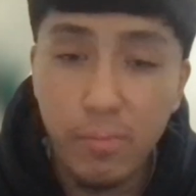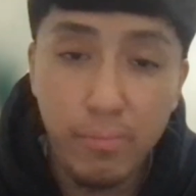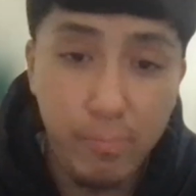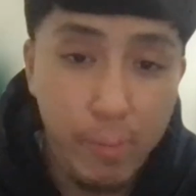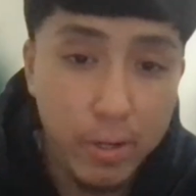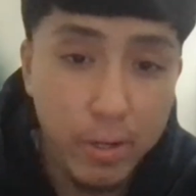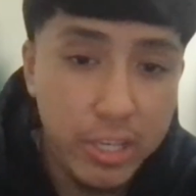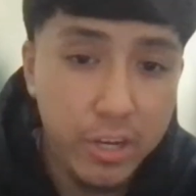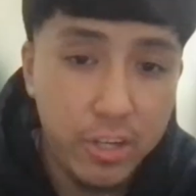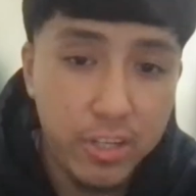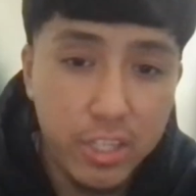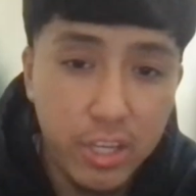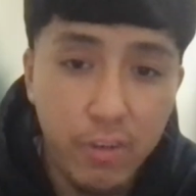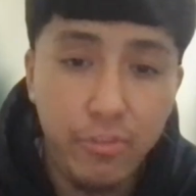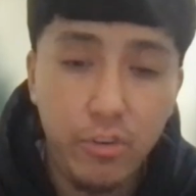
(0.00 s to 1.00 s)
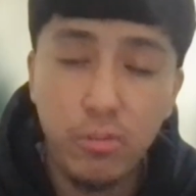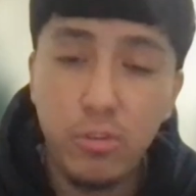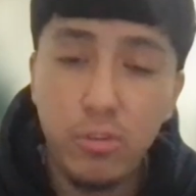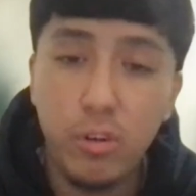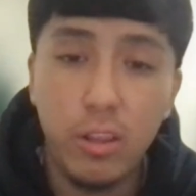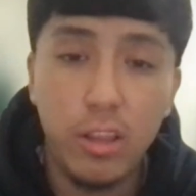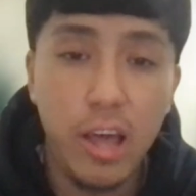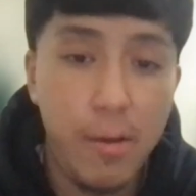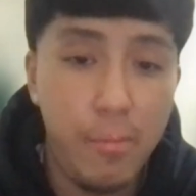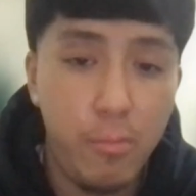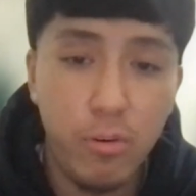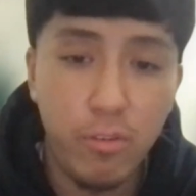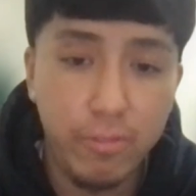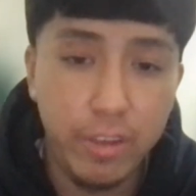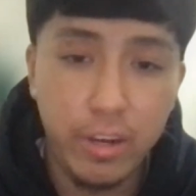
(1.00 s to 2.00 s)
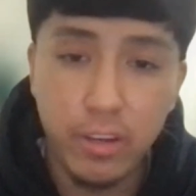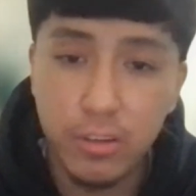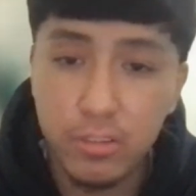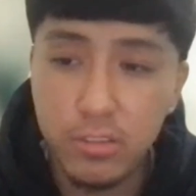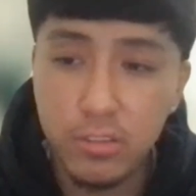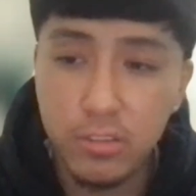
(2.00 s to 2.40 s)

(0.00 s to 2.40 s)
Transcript: posting yourself, you'll do a lot more videos